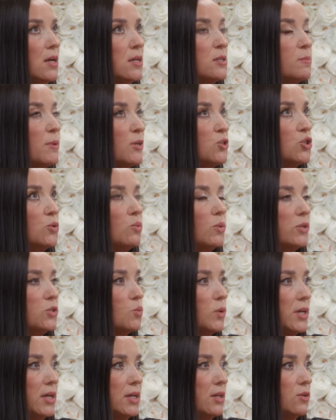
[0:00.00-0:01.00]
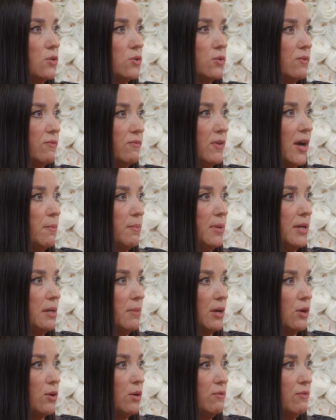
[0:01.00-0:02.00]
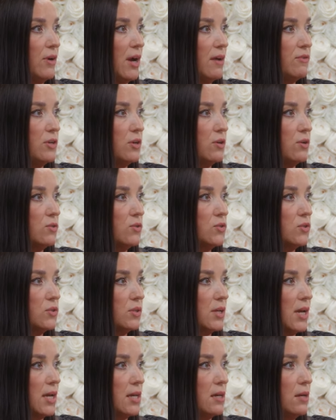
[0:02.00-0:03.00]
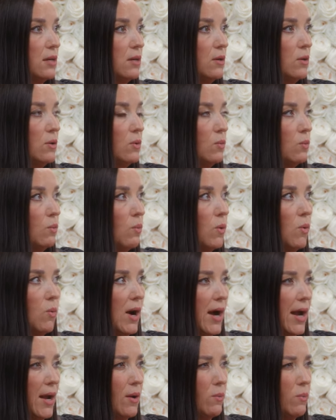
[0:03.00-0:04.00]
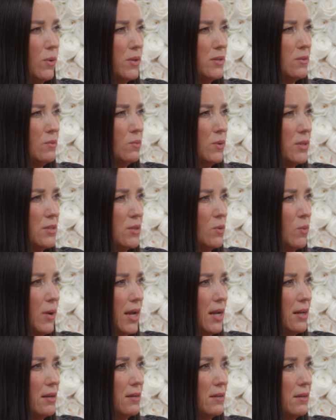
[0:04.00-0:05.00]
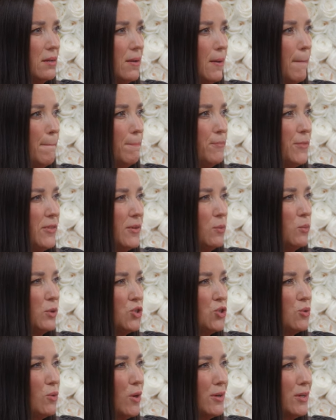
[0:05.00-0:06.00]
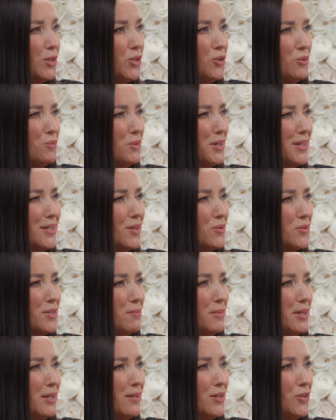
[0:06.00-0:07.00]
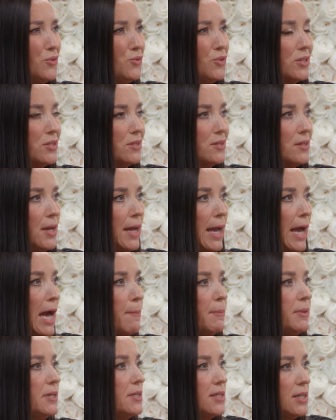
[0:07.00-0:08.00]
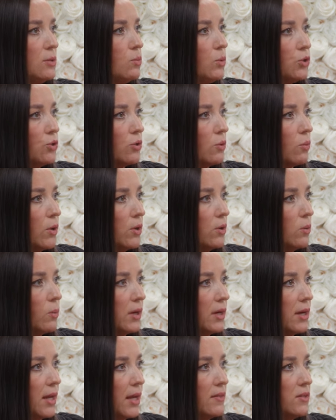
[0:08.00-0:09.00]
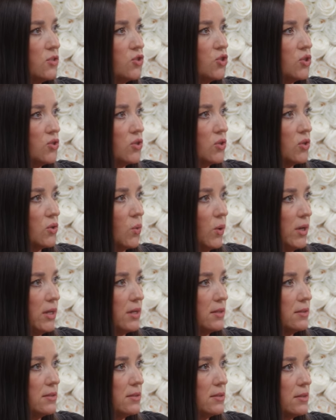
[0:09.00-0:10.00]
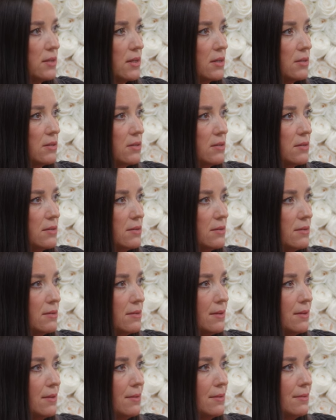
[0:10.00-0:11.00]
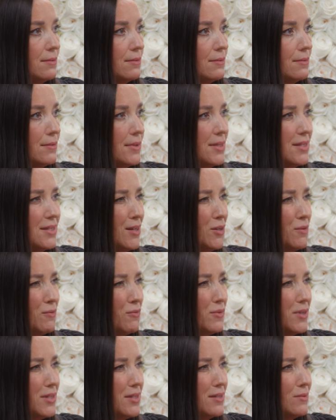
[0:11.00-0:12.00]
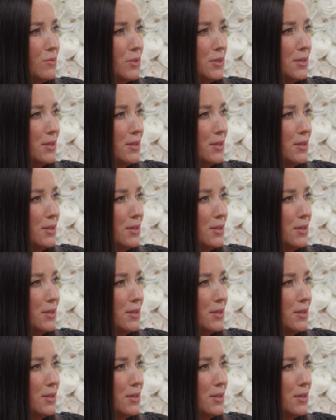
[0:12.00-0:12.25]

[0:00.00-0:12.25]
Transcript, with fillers: especially once we had entered the being married five years. Mm. Like, well, why? What what's the way? Right. And then once you are in it, you don't want to tell somebody that you just happen to see when you're at work one day that's just an acquaintance because yeah, it's none of it's yeah. really